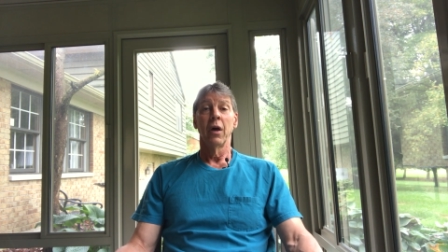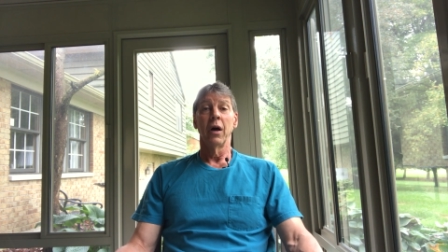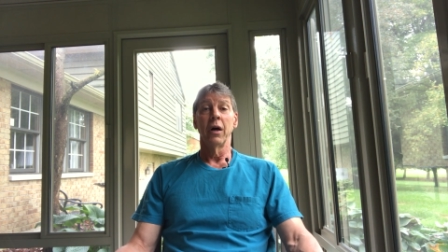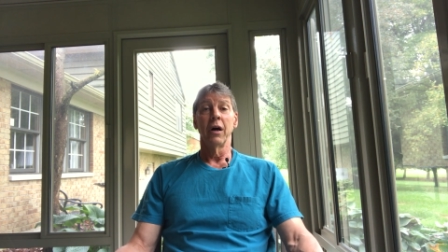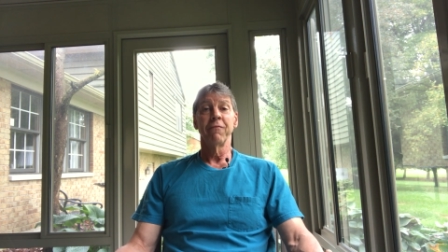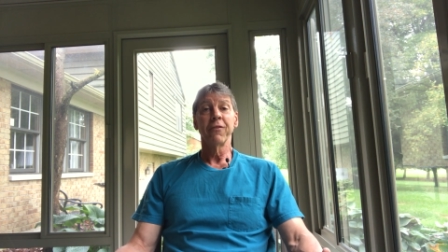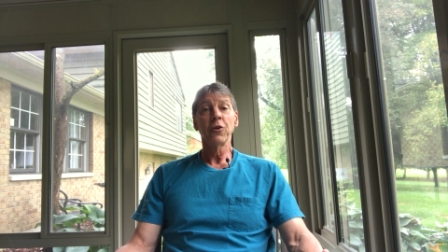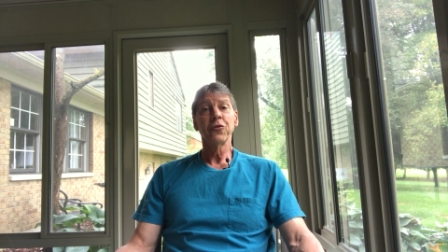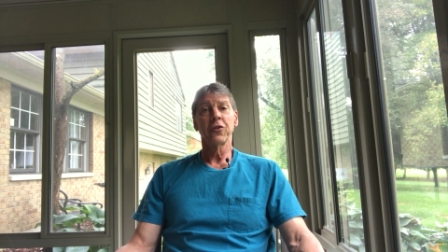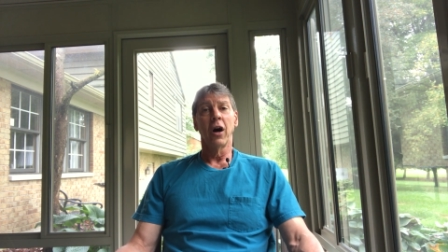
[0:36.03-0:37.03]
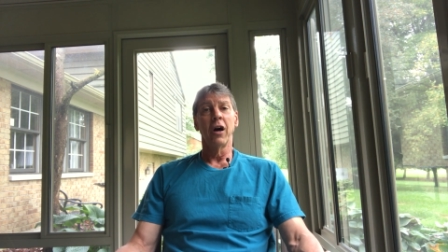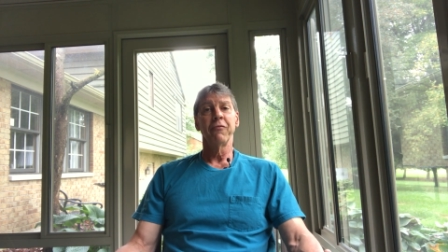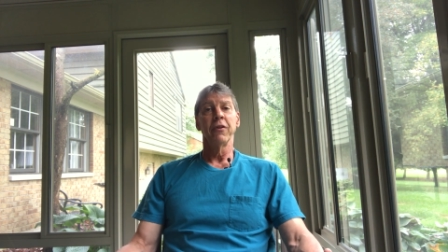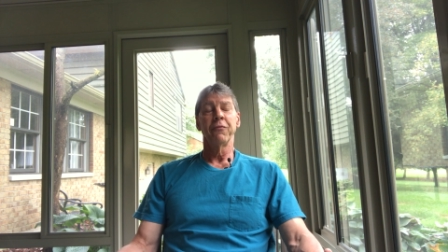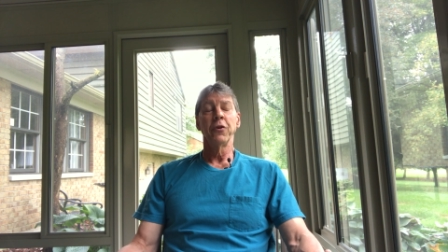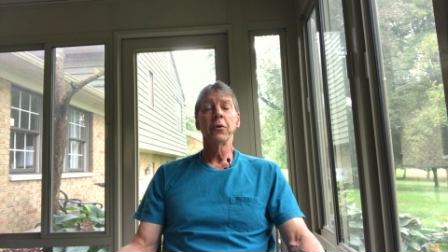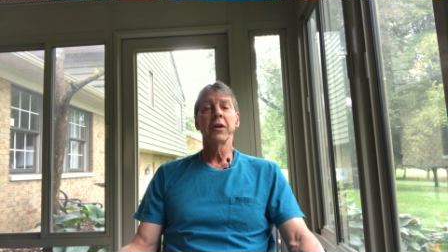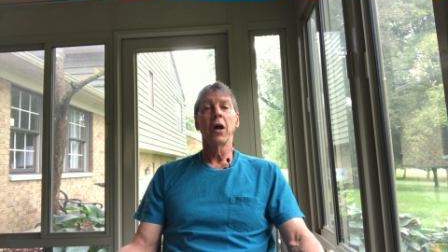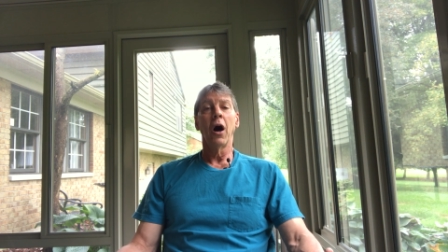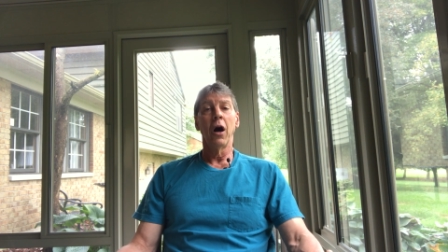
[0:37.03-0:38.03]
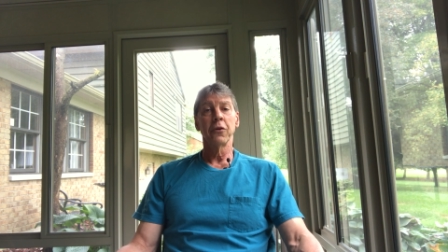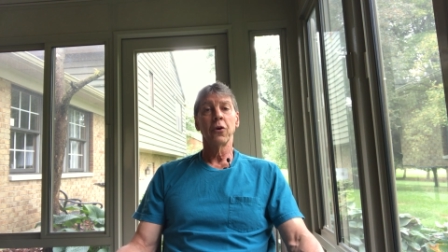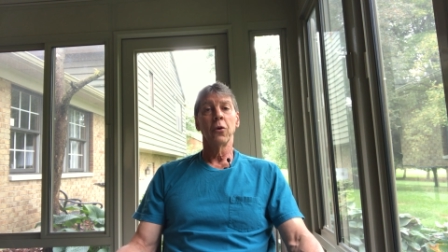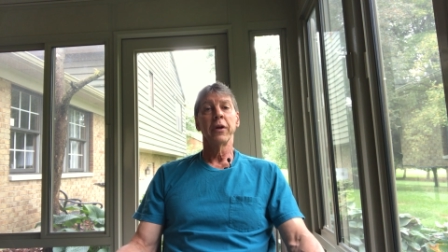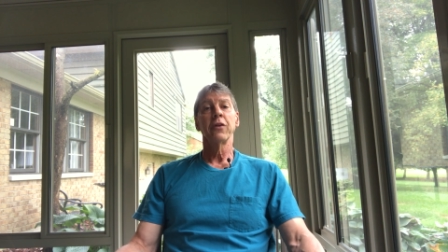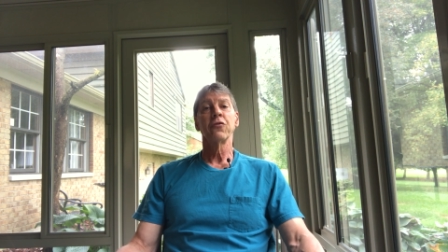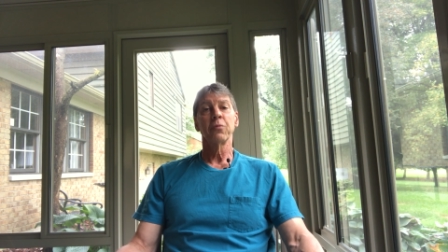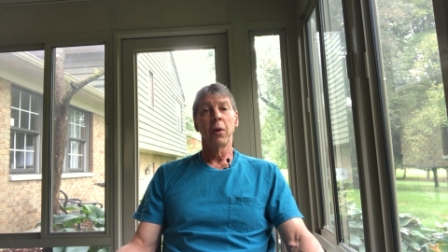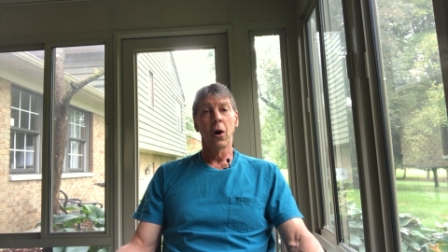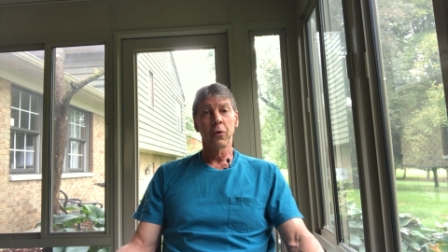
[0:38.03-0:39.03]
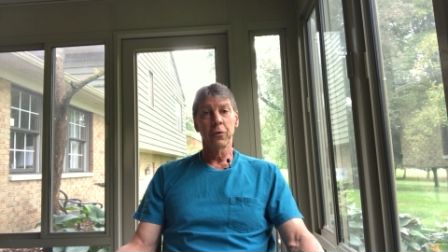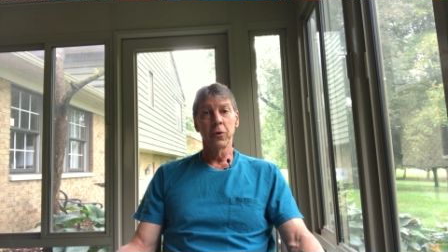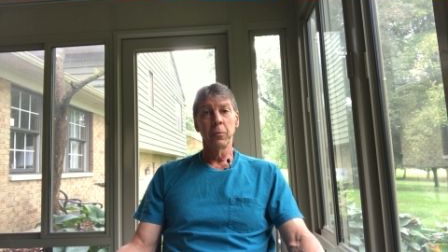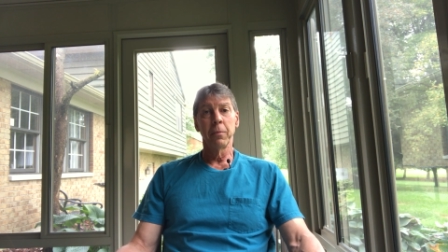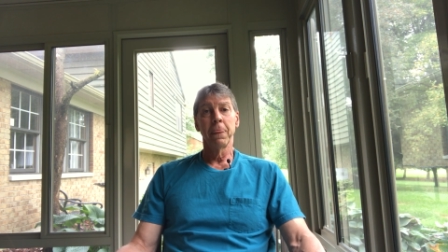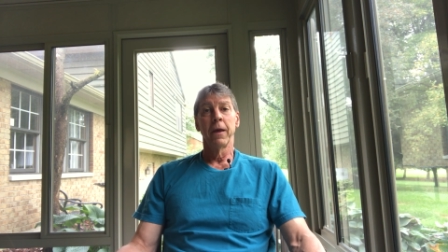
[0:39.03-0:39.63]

Uh, first off, if you're an ongoing small group,